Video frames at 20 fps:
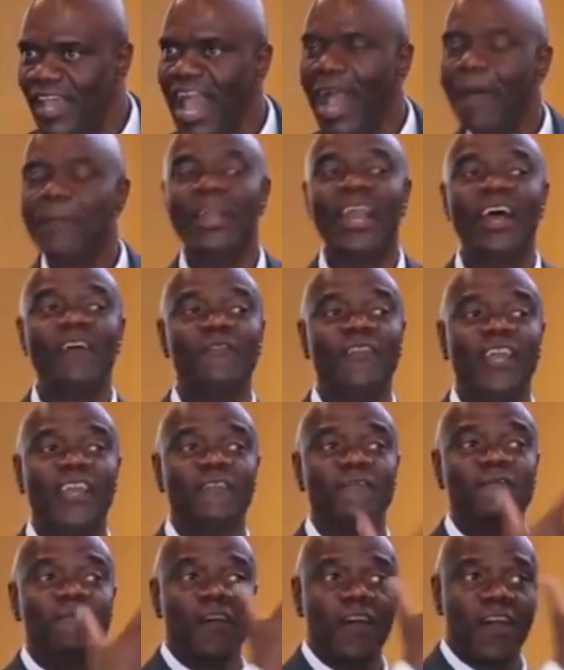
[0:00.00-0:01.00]
I'm an
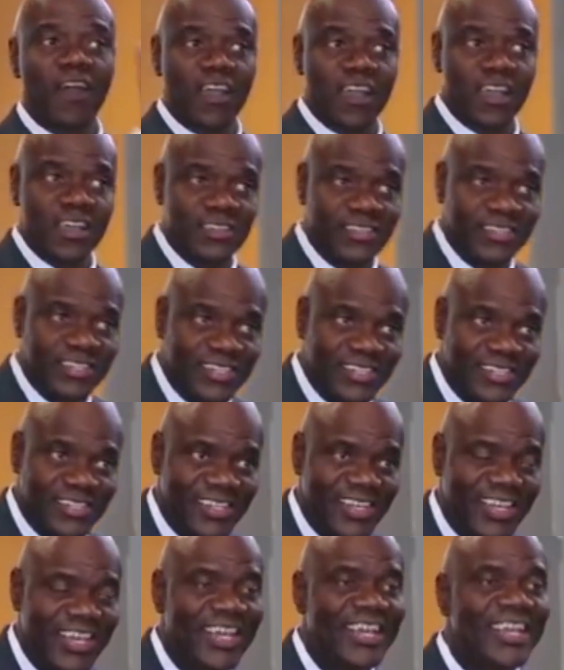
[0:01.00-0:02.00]
African first,
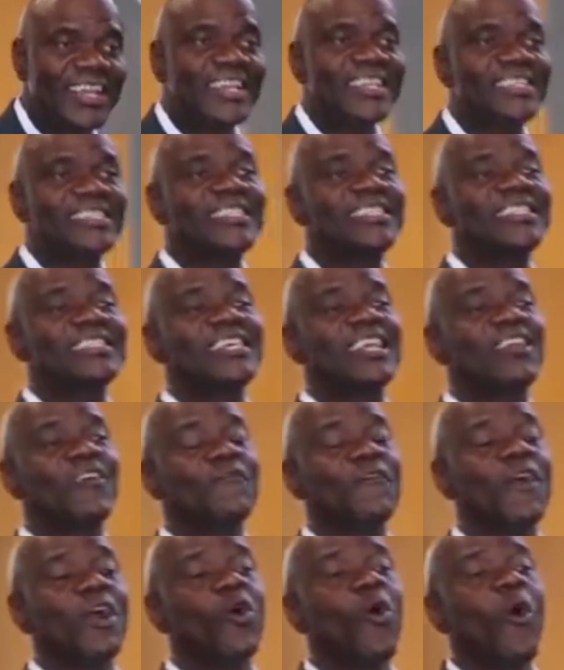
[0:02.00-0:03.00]
a citizen
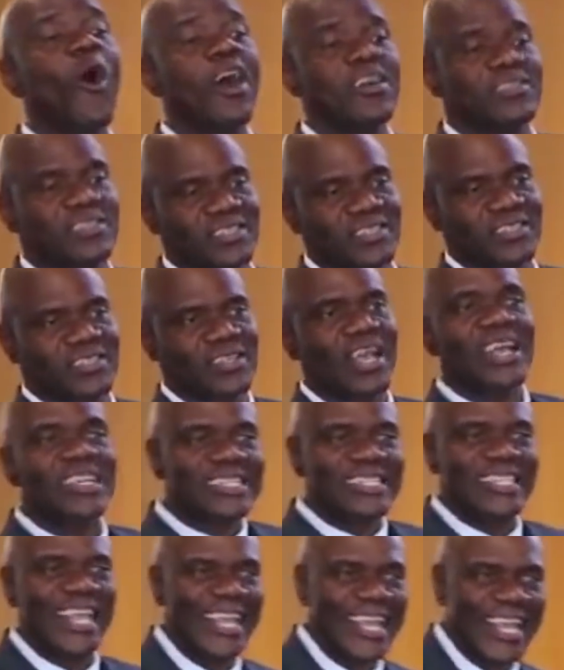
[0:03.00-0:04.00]
of ECOWAS
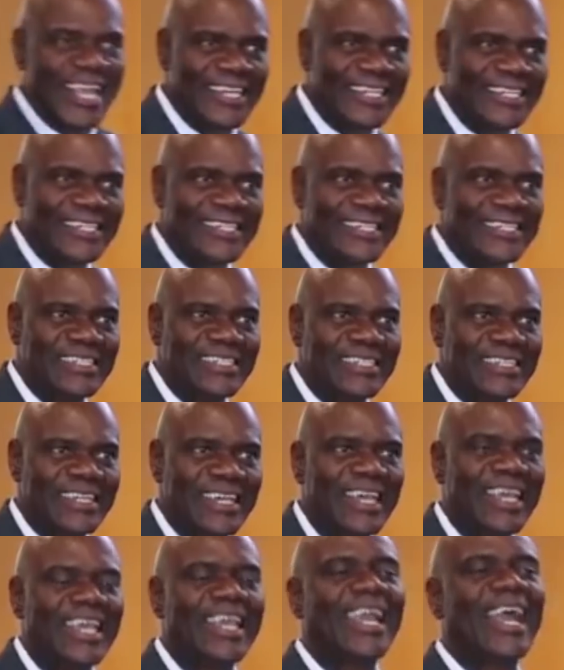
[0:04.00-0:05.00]
second,
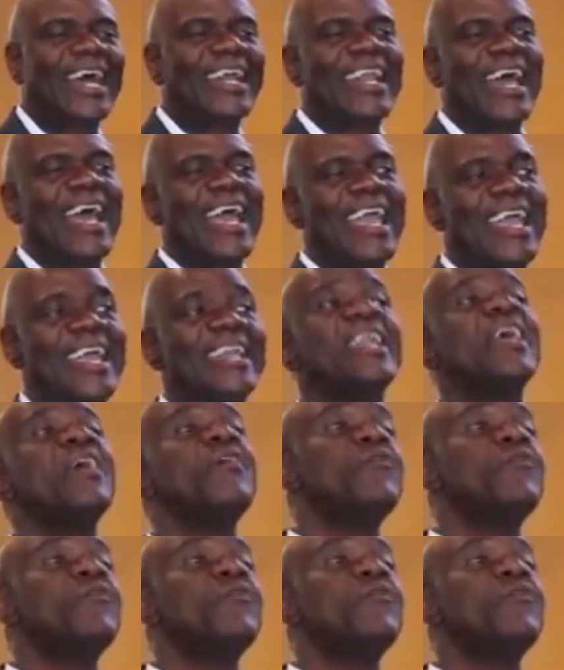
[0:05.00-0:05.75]
a Ghanaian